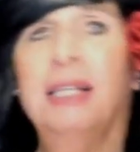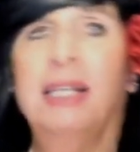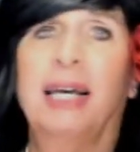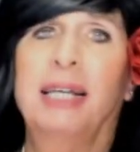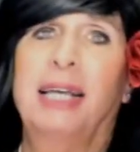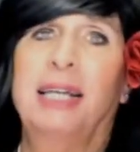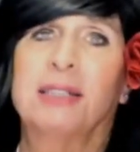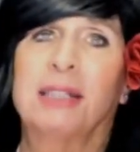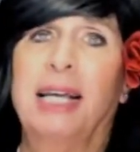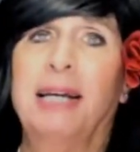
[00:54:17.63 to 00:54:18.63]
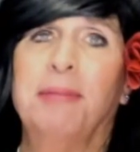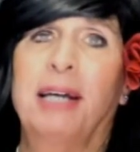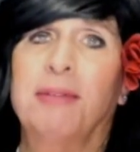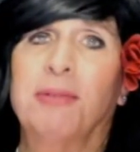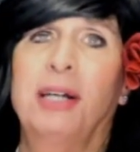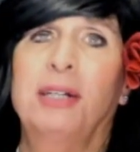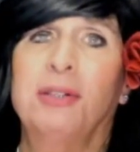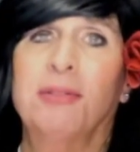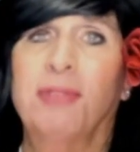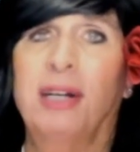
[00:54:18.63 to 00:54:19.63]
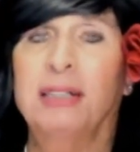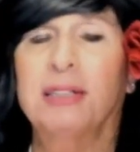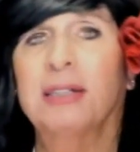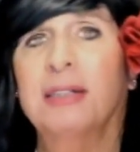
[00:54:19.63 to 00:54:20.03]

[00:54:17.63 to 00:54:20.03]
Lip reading: and they slam that right in your face.